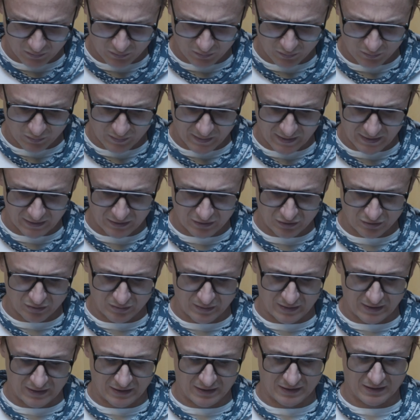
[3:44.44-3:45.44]
we're
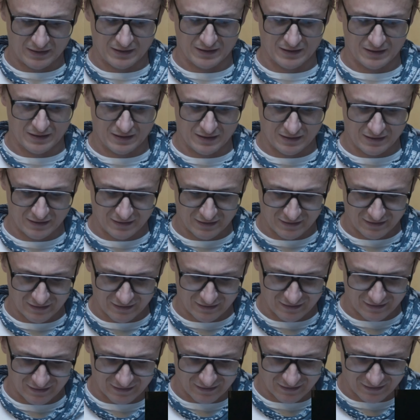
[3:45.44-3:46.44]
doing,
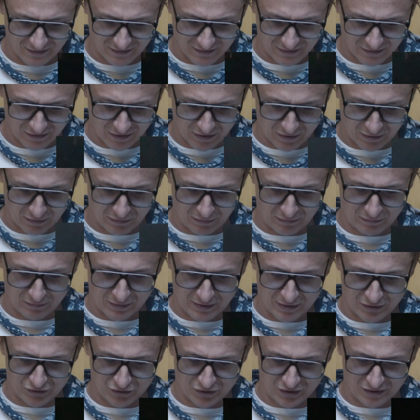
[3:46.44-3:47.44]
so
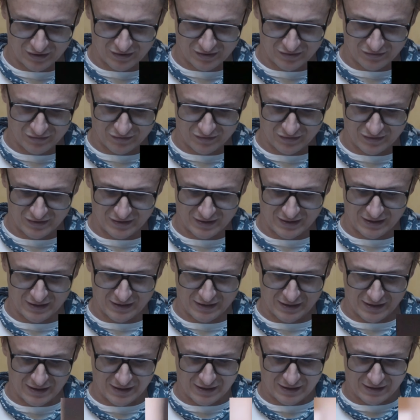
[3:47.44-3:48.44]
as you can sort of see
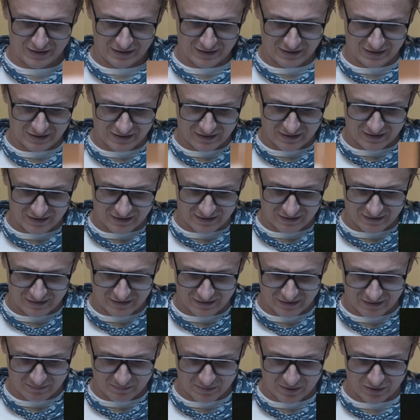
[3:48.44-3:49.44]
there,
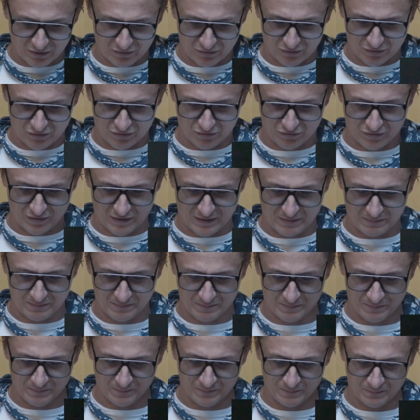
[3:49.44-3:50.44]
see me on screen.
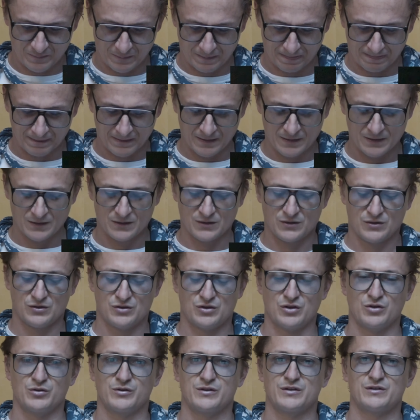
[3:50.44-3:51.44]

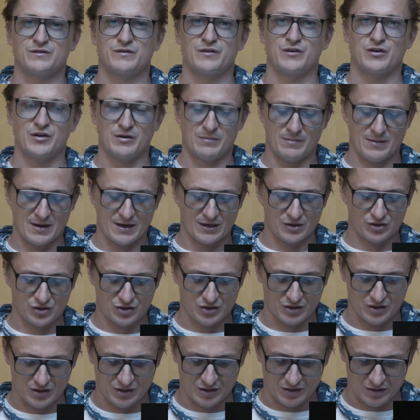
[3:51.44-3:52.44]
So it is very much,
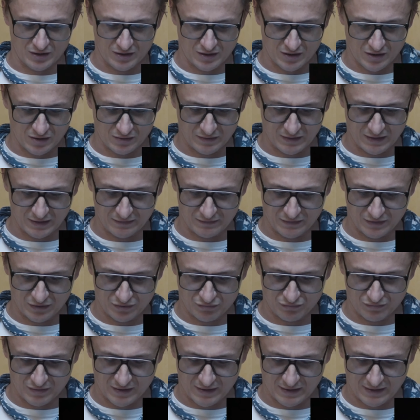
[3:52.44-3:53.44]
uh, I'll leave this
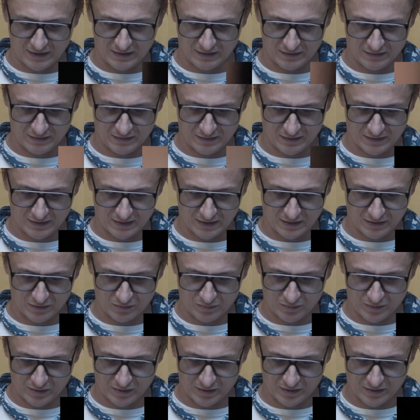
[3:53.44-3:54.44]
running. Is that going to
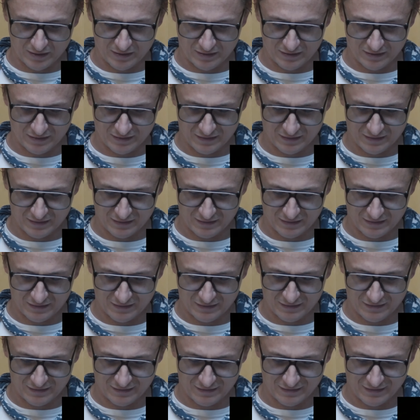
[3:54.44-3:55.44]
work?
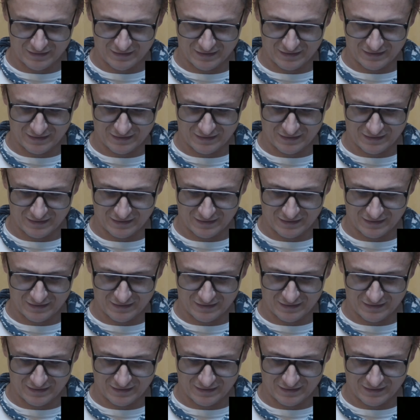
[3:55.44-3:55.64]
No.